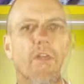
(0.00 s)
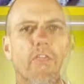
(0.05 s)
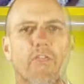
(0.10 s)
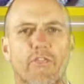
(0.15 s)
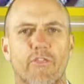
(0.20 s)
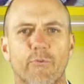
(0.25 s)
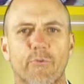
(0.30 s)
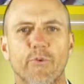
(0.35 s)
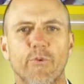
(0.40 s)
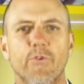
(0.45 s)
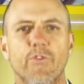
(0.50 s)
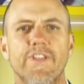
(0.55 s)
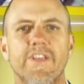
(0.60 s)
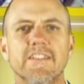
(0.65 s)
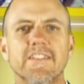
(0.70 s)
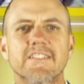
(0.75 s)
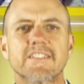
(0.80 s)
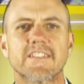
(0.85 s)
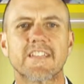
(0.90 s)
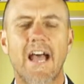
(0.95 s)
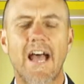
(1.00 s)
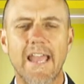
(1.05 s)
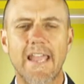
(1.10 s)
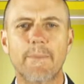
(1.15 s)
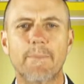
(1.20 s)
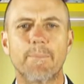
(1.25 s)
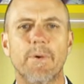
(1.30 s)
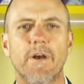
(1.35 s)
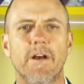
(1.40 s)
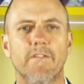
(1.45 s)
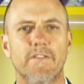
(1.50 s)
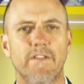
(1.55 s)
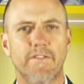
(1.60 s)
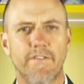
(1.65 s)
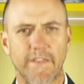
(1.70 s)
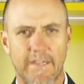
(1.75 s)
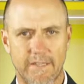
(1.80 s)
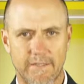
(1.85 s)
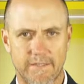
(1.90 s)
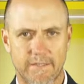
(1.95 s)
Through this type of
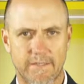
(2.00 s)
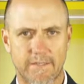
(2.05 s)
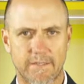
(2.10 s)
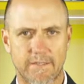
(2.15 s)
event,